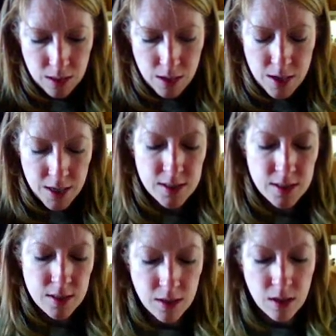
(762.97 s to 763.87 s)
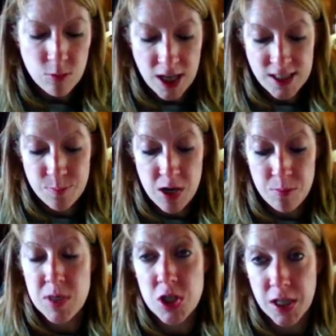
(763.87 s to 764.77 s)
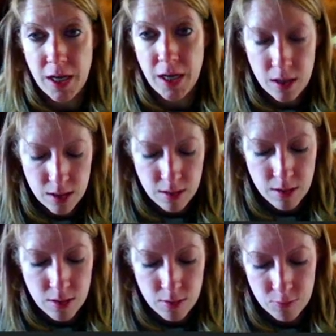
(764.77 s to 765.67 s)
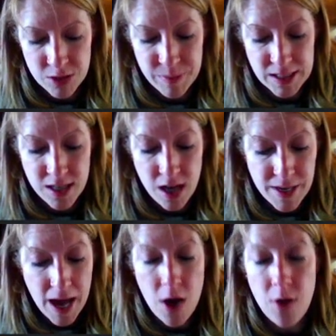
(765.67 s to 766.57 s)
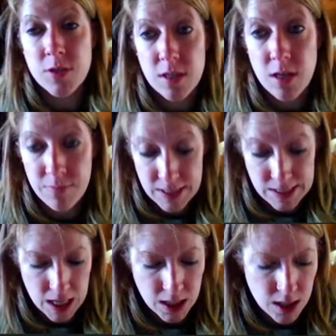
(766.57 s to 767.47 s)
Here's an adult wasp emerging, which means coming out of the cell.